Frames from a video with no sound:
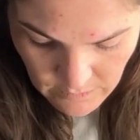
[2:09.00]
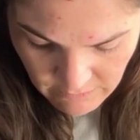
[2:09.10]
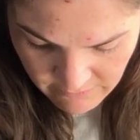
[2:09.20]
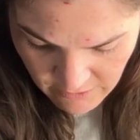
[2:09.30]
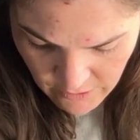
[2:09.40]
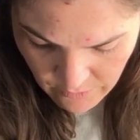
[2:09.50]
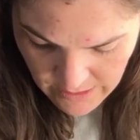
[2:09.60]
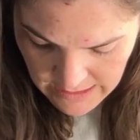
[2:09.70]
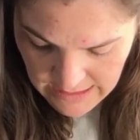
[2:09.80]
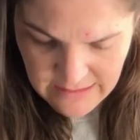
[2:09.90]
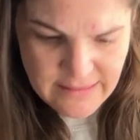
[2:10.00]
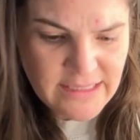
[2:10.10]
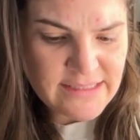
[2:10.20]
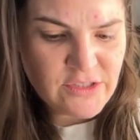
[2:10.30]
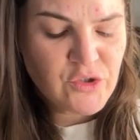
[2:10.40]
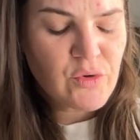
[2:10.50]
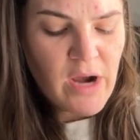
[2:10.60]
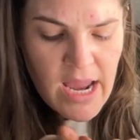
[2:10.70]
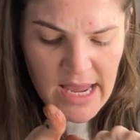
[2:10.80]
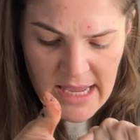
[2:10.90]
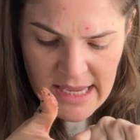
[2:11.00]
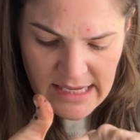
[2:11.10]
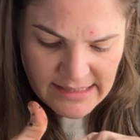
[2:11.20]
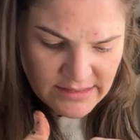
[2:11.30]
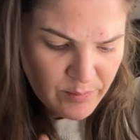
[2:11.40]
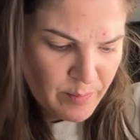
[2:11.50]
So this tray is